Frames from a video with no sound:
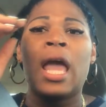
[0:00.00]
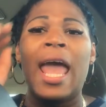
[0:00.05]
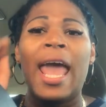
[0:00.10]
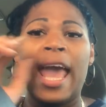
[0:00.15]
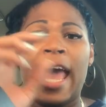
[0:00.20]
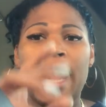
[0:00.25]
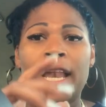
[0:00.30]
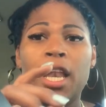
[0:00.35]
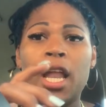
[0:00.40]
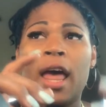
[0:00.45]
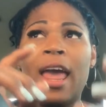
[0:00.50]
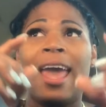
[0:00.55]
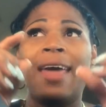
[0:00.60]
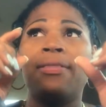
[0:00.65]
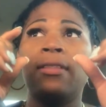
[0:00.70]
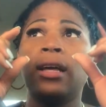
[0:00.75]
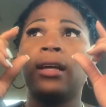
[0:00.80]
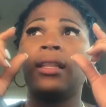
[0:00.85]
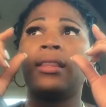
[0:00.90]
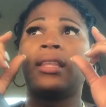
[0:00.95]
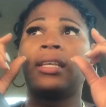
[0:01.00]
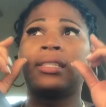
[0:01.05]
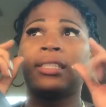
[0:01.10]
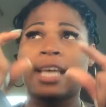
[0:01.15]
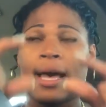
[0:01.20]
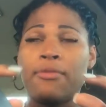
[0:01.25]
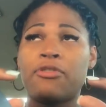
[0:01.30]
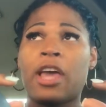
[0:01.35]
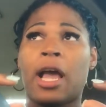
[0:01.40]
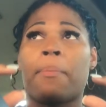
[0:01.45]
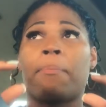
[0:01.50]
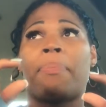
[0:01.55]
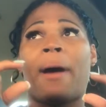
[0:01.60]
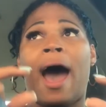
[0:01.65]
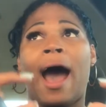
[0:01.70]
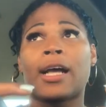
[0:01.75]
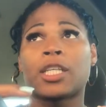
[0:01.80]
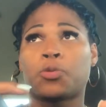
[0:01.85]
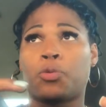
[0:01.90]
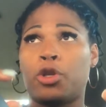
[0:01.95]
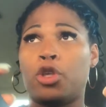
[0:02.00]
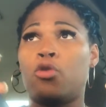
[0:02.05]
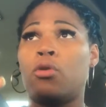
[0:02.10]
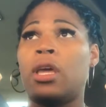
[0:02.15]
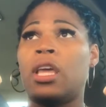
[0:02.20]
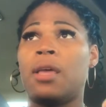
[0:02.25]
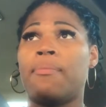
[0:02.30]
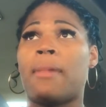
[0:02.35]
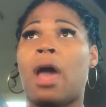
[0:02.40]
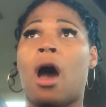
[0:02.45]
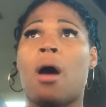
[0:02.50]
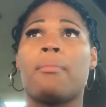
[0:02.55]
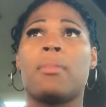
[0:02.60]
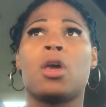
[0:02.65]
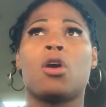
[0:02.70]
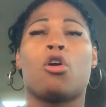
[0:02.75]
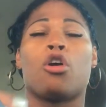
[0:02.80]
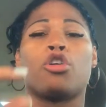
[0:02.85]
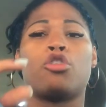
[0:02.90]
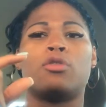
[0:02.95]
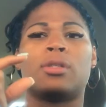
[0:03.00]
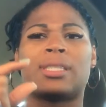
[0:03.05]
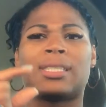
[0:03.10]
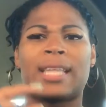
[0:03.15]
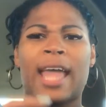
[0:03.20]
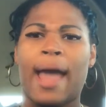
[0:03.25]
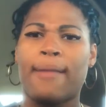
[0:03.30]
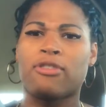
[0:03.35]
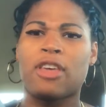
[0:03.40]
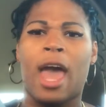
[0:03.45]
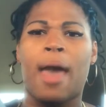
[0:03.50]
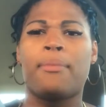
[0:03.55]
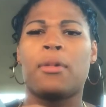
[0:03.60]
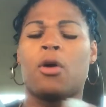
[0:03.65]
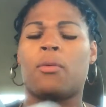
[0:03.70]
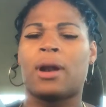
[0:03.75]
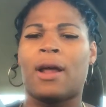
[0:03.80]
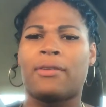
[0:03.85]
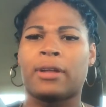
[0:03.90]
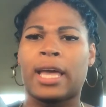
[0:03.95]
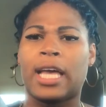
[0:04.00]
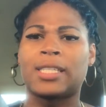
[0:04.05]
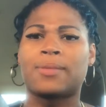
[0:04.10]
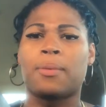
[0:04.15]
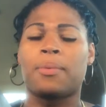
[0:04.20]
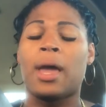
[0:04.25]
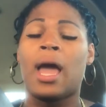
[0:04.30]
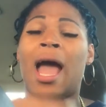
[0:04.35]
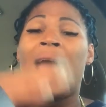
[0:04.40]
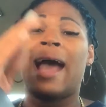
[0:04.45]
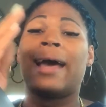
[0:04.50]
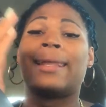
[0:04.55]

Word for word: in in the, the subject box when you email me or you Snapchat me or whatever the case may be,